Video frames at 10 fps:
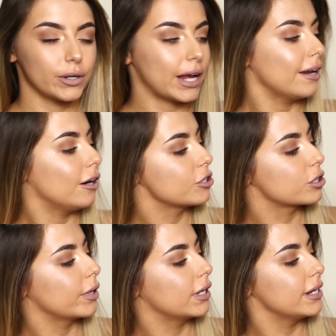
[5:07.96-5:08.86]
So again, I'll
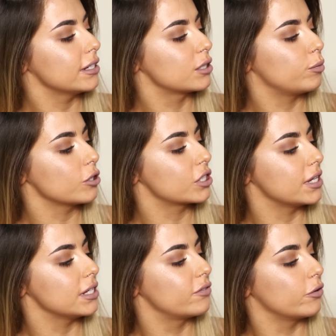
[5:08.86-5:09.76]
just quickly swatch
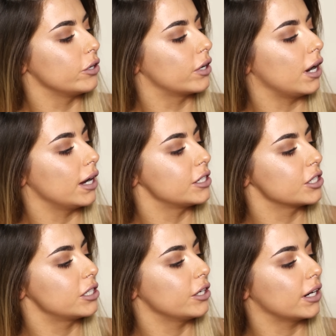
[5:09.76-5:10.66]
these for you guys
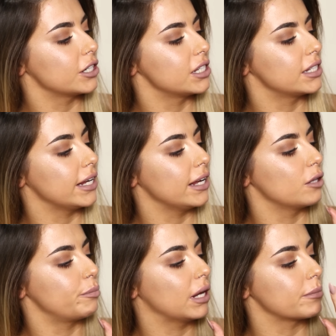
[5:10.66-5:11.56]
just so you can actually see
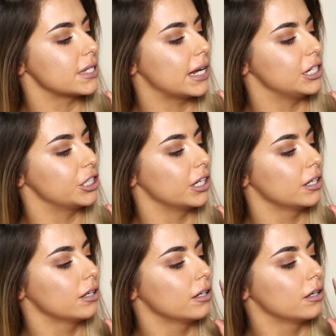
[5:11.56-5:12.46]
the pigmentation.